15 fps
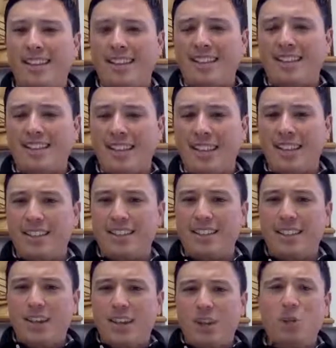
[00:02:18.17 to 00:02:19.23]
says,
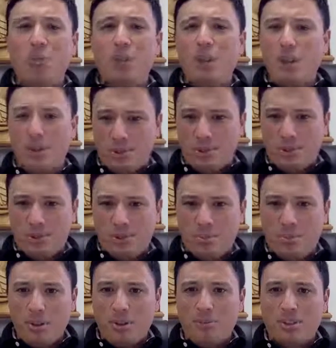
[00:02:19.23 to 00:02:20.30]
"Who knows?
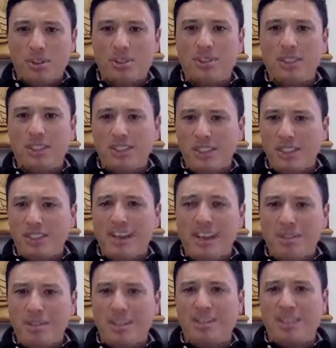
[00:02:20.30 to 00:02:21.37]
But for such a
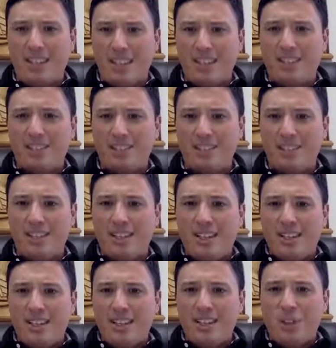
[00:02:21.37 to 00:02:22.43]
time as this,
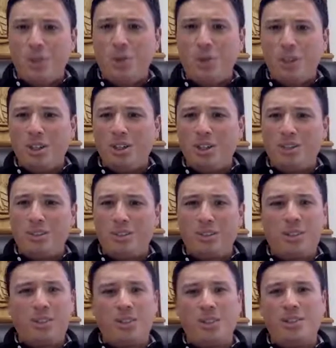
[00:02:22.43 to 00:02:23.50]
that you are in your
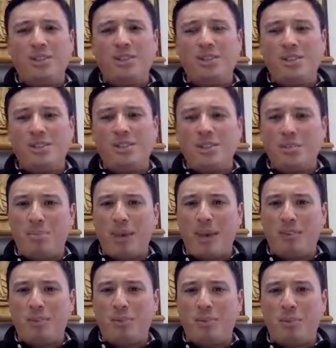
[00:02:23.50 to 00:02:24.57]
position to
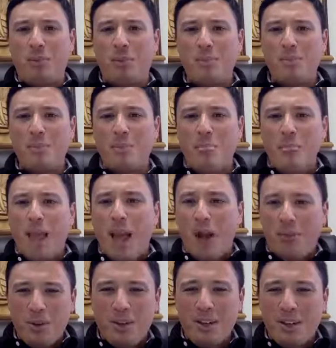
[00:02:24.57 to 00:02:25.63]
impact the world." I
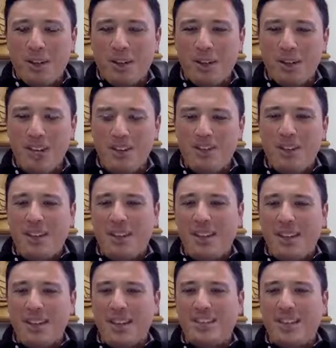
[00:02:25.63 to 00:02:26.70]
wonder, even
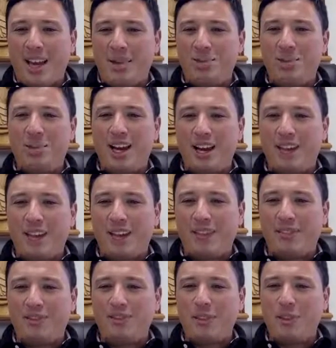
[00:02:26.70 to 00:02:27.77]
as I'm
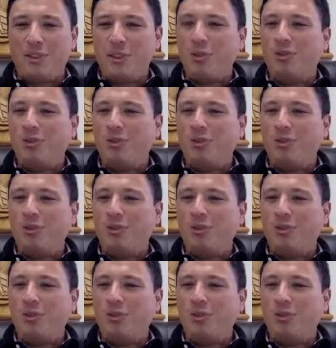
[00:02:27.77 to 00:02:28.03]
sharing, if